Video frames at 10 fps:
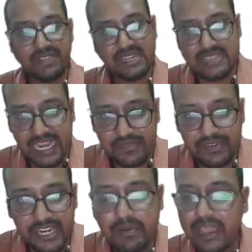If there is any
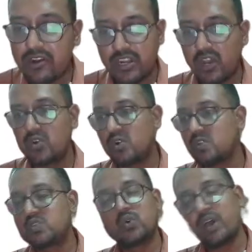feedback or doubt,
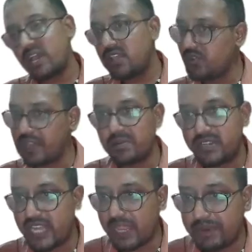also you
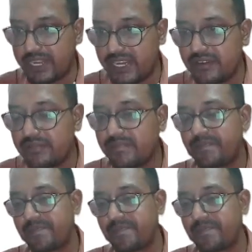can type it in.